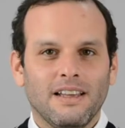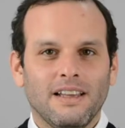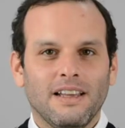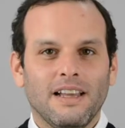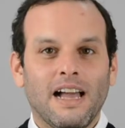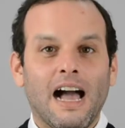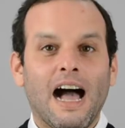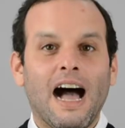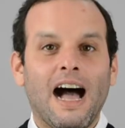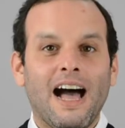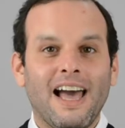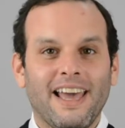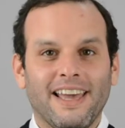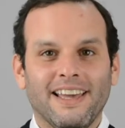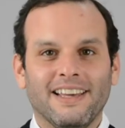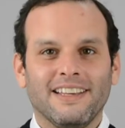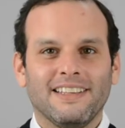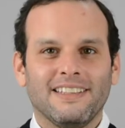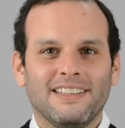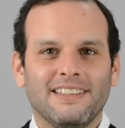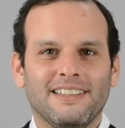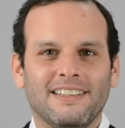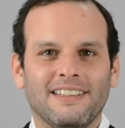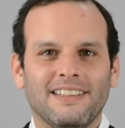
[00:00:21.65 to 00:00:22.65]

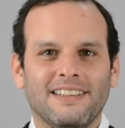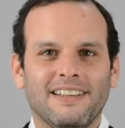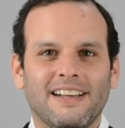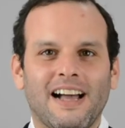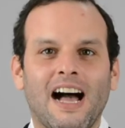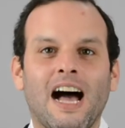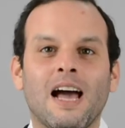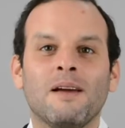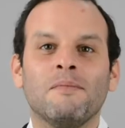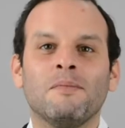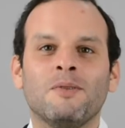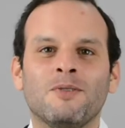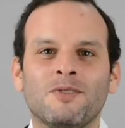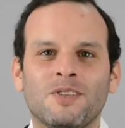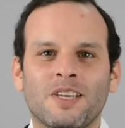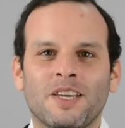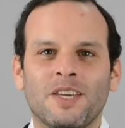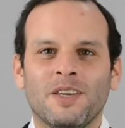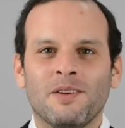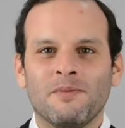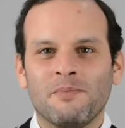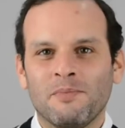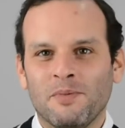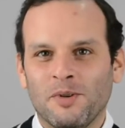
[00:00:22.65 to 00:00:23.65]
Hi, I'm Jose
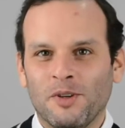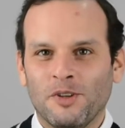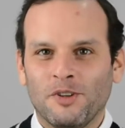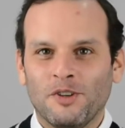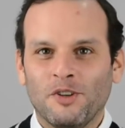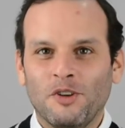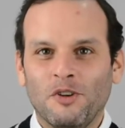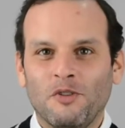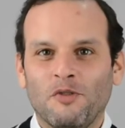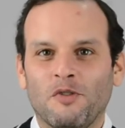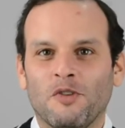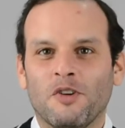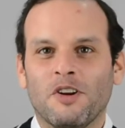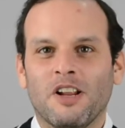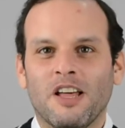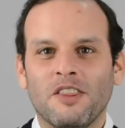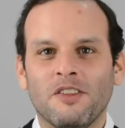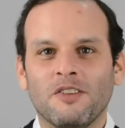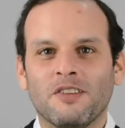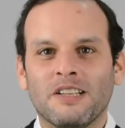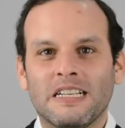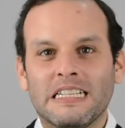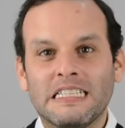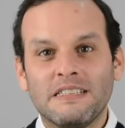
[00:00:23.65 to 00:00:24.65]
Imberg for Radio
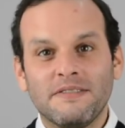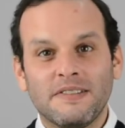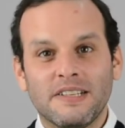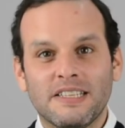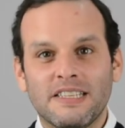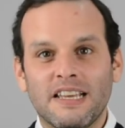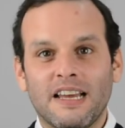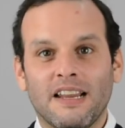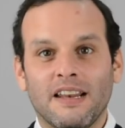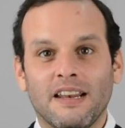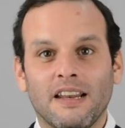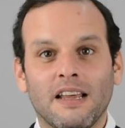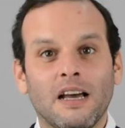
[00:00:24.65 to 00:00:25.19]
Transversal,